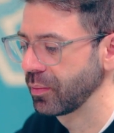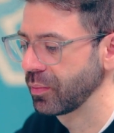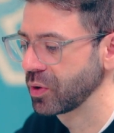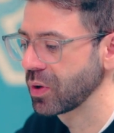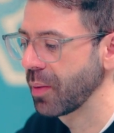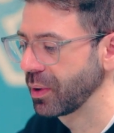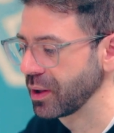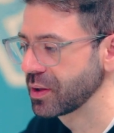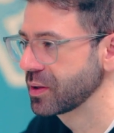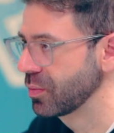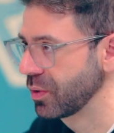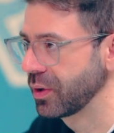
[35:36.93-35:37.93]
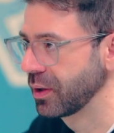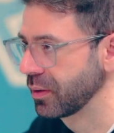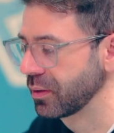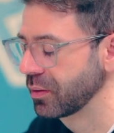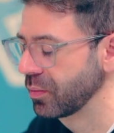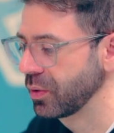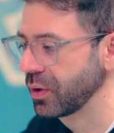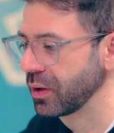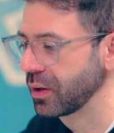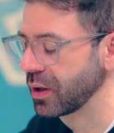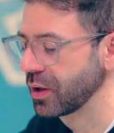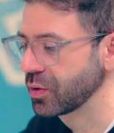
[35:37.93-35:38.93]
metropolis within
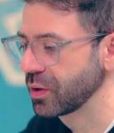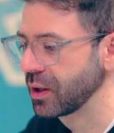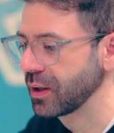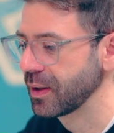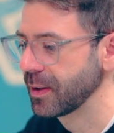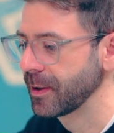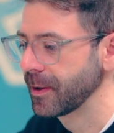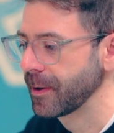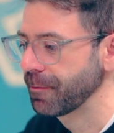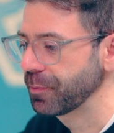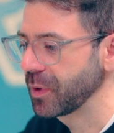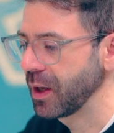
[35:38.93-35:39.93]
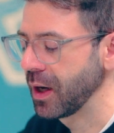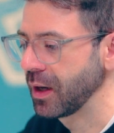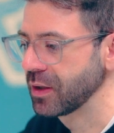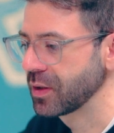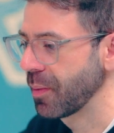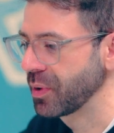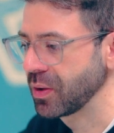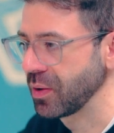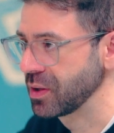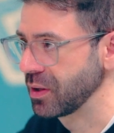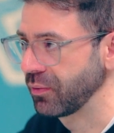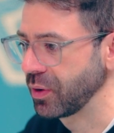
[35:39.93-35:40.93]
the country, and its
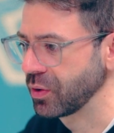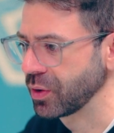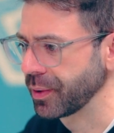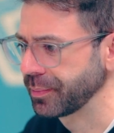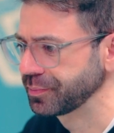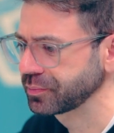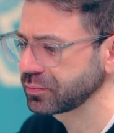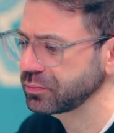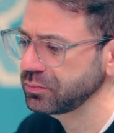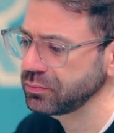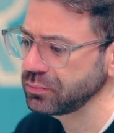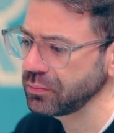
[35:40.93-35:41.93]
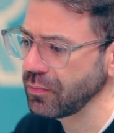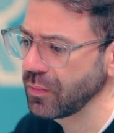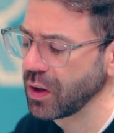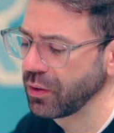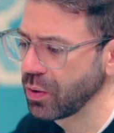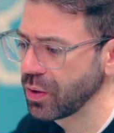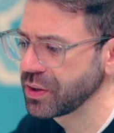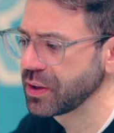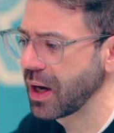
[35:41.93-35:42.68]
opportunities in the future. Of course,